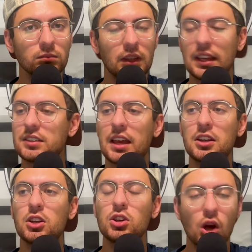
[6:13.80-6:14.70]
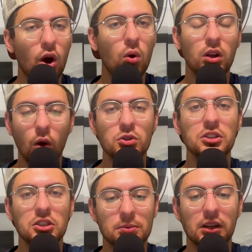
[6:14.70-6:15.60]
He has had no
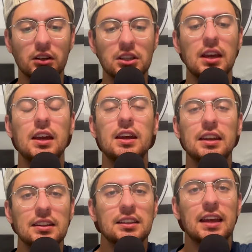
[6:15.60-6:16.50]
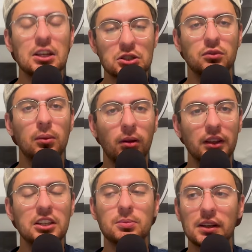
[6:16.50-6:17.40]
coaching experience in the National
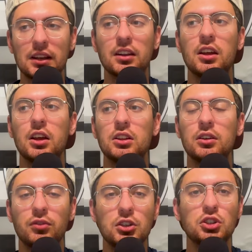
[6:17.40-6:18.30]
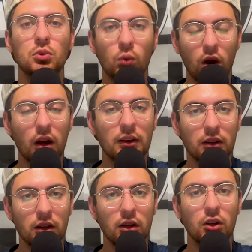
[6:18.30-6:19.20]
Football League. He's been at a Division
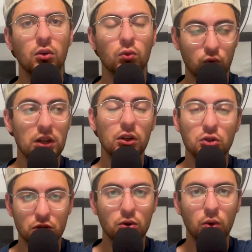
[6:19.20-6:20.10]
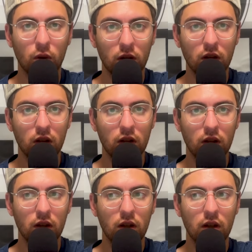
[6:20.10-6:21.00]
I real school
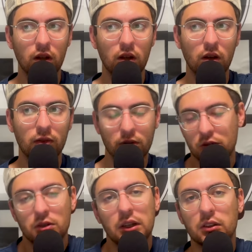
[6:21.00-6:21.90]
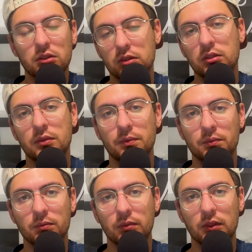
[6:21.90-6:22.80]
for 2 years.
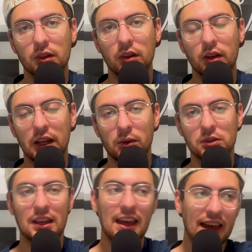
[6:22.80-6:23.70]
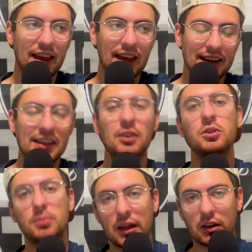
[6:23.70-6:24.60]
And it was eh, and then it
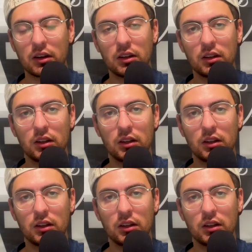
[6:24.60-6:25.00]
was better.